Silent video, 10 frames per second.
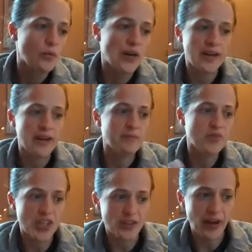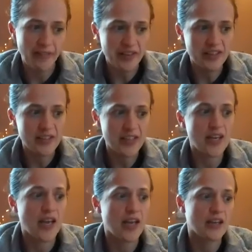where I am
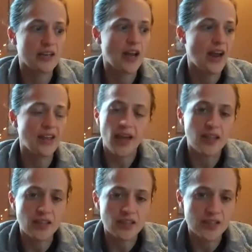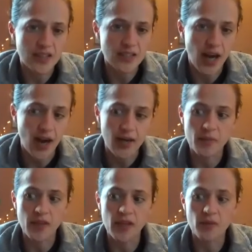geographically, and I think just the
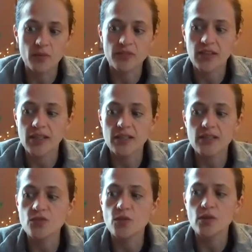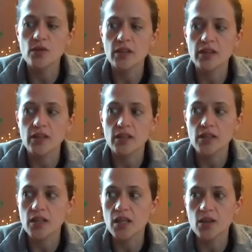time that I was getting into school, it